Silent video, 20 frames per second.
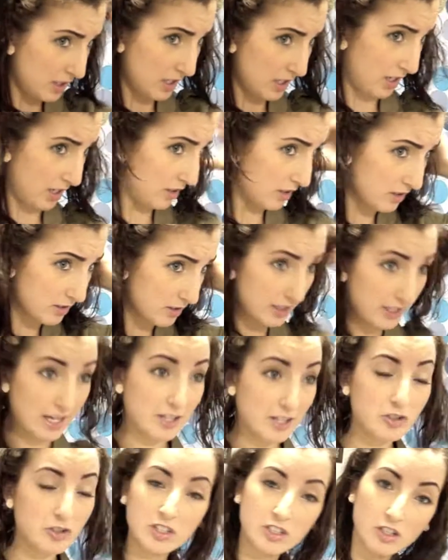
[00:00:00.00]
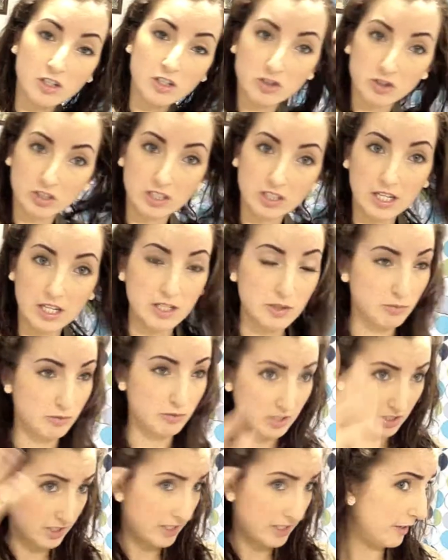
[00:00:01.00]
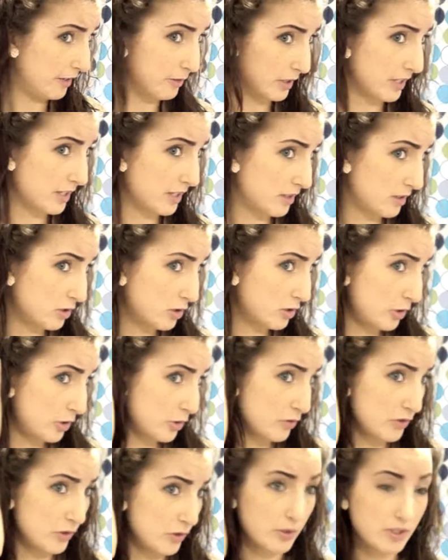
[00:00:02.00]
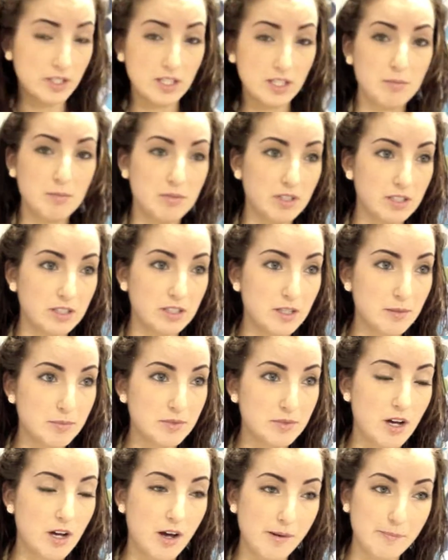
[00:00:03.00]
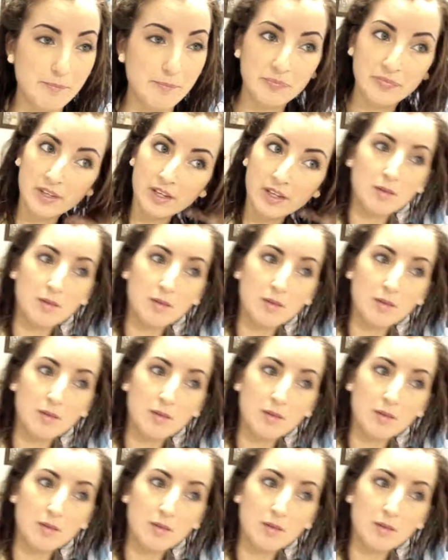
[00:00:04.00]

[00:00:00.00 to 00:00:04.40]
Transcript: And it actually does look nice when it's down like this too, if you want to keep it clipped, um,